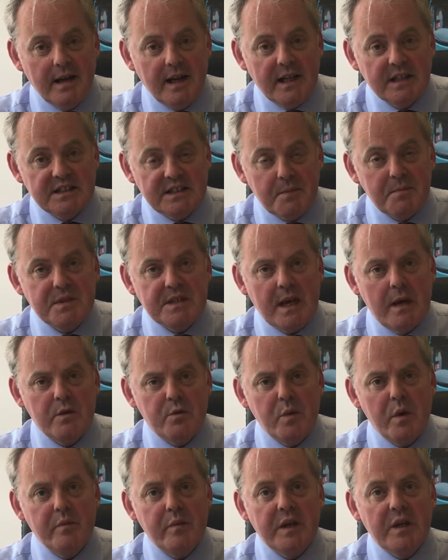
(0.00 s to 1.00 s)
And
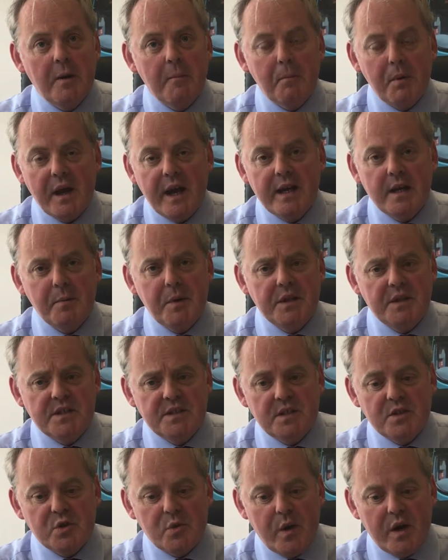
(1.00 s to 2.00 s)
sometimes when we complain about the
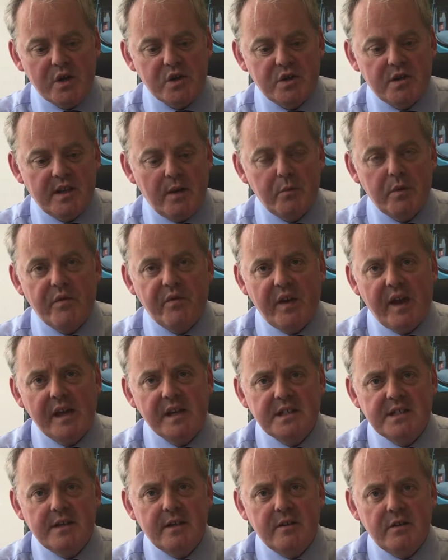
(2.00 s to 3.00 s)
situation that we
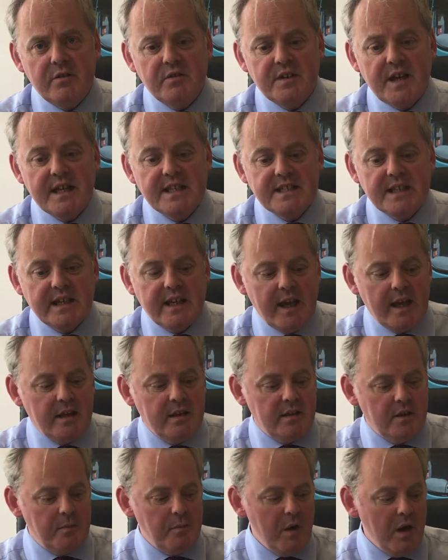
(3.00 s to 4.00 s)
face here in the United
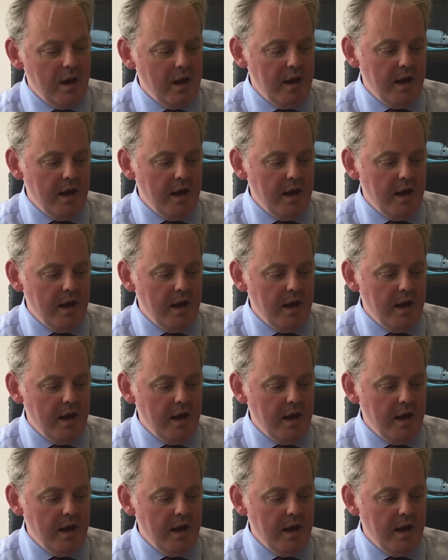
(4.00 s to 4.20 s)
Kingdom,